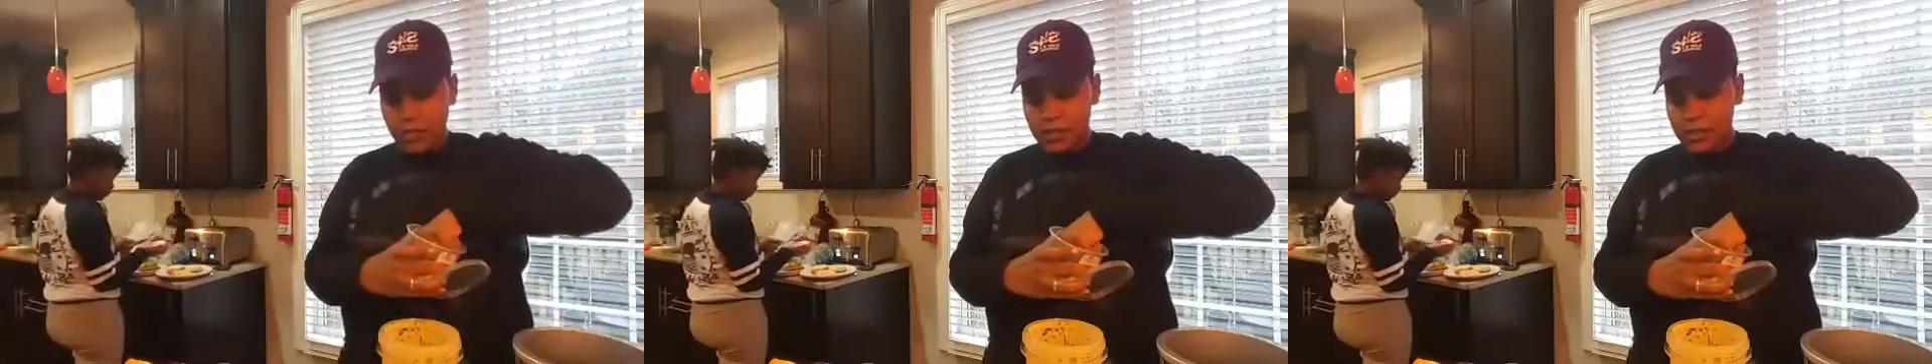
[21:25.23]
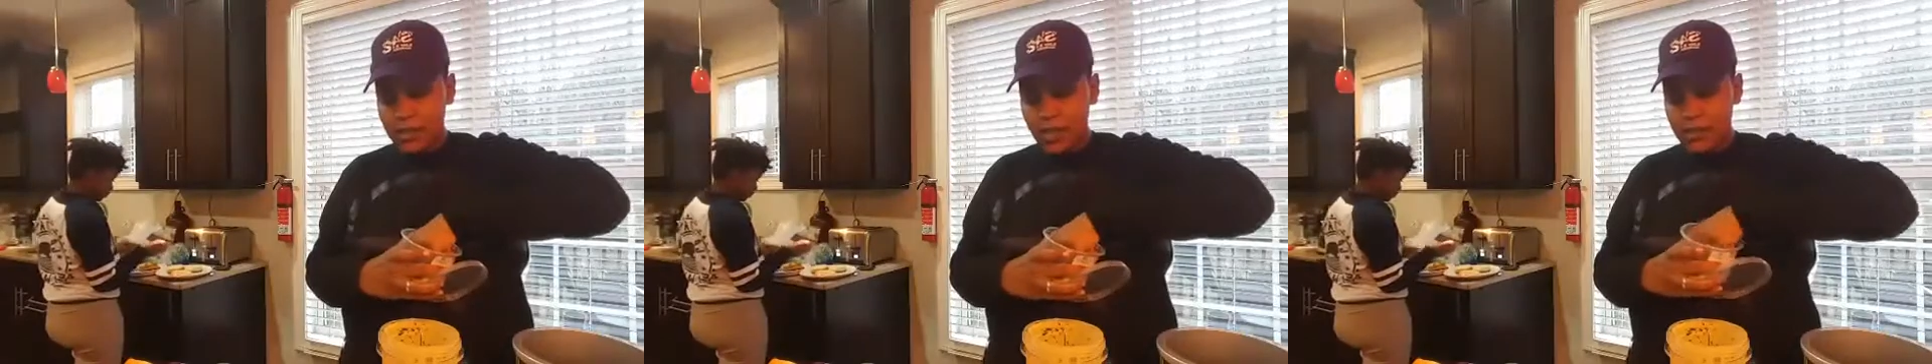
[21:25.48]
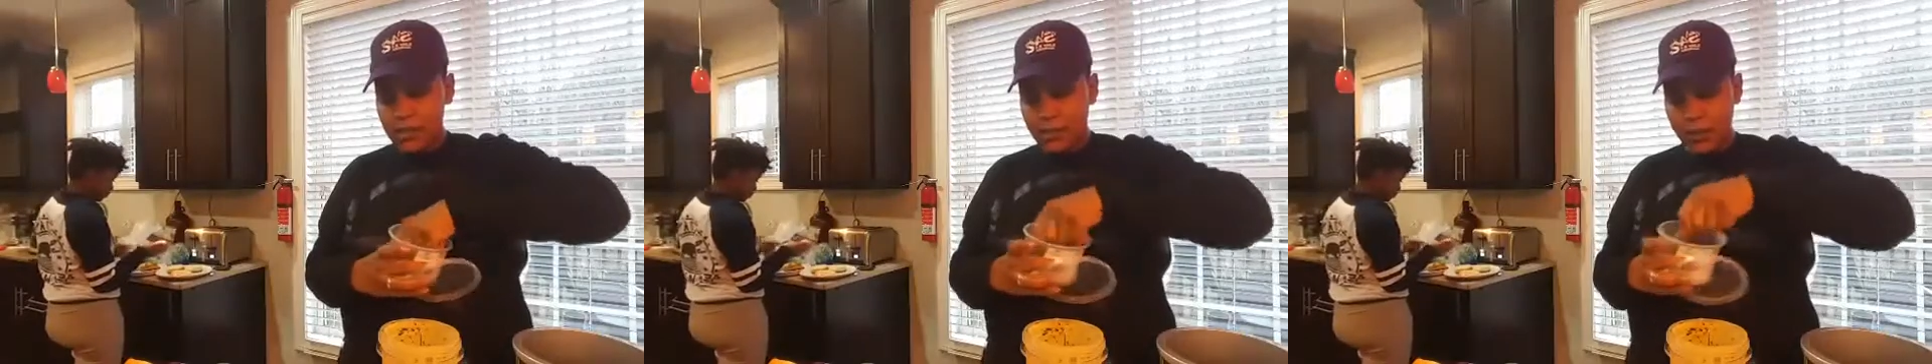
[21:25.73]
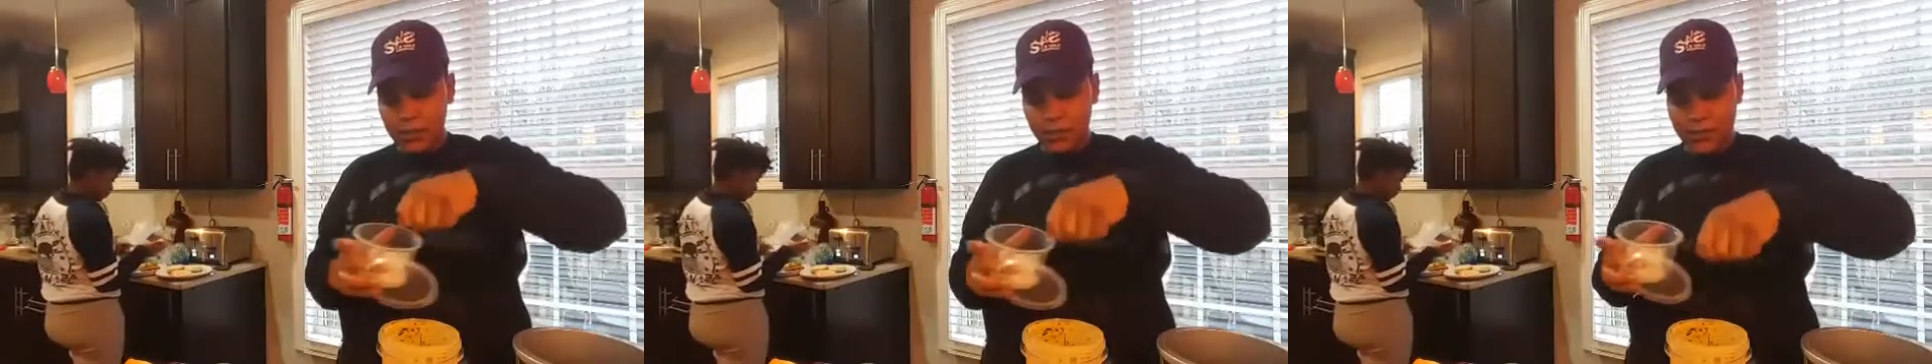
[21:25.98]
This salad is
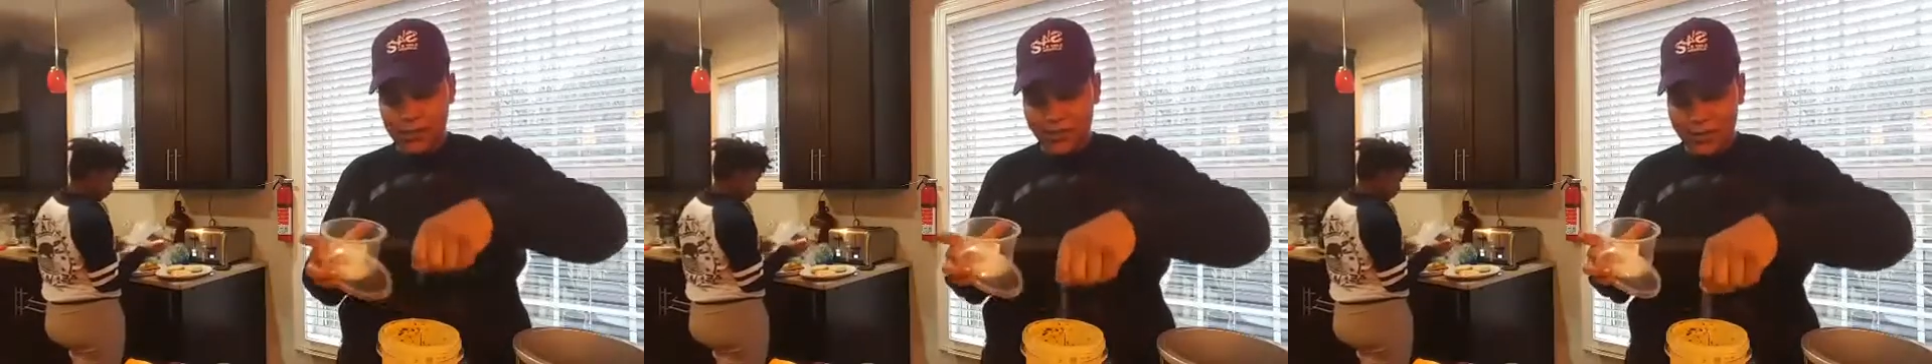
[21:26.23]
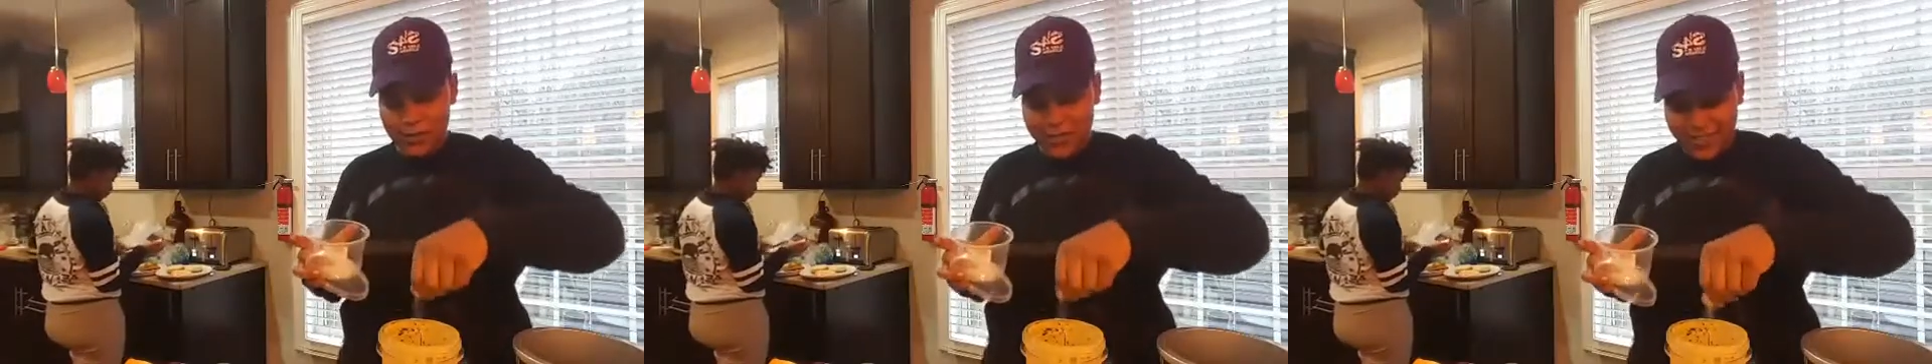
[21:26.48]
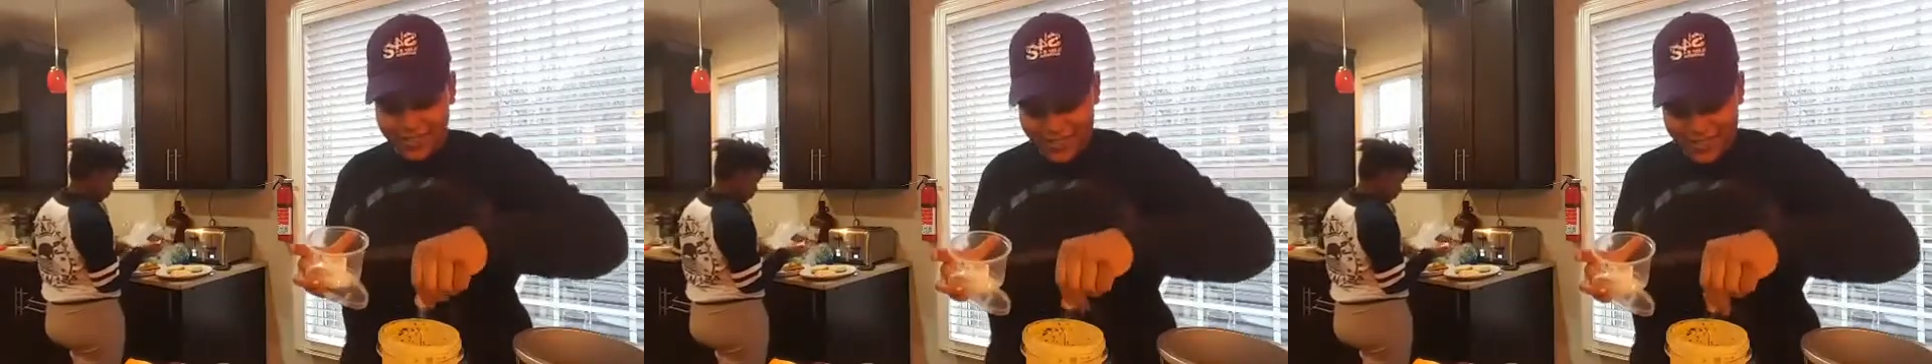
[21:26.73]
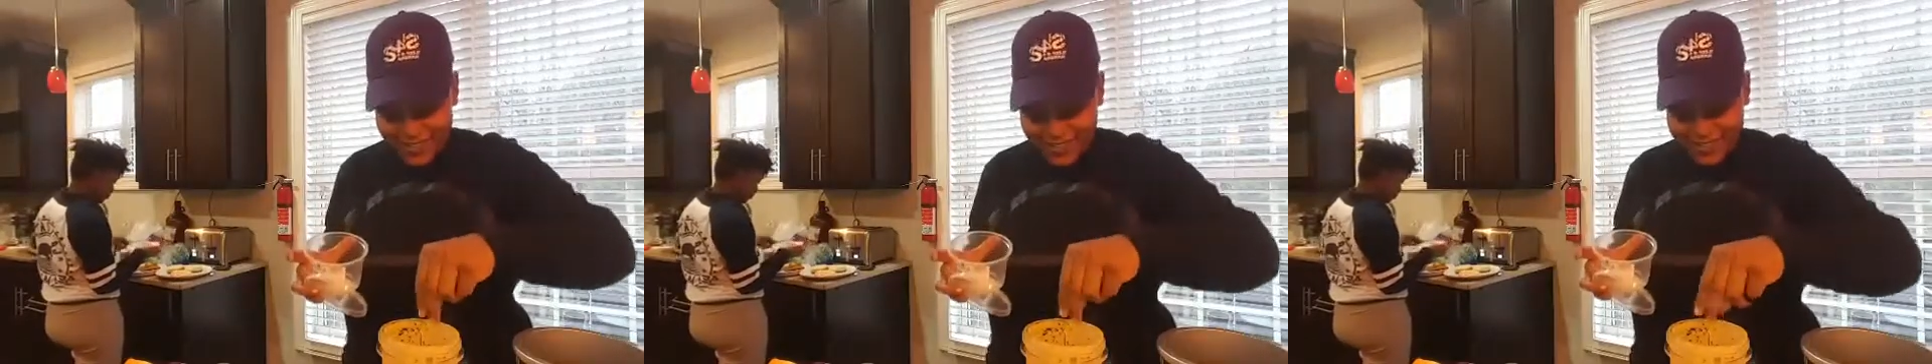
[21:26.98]
about to be so good.